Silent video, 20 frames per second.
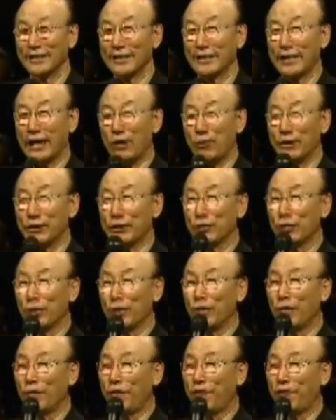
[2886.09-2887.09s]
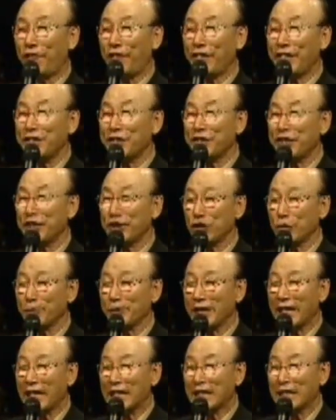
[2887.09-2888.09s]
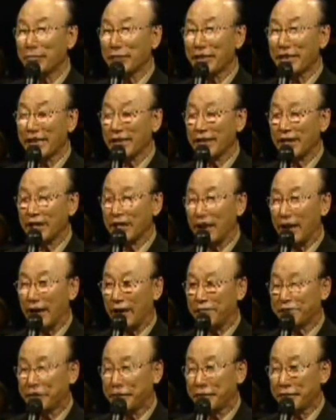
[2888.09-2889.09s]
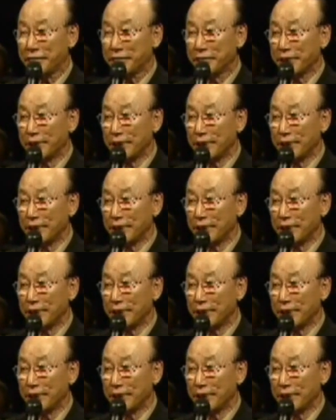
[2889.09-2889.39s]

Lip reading: There was no vestige of negative thinking left.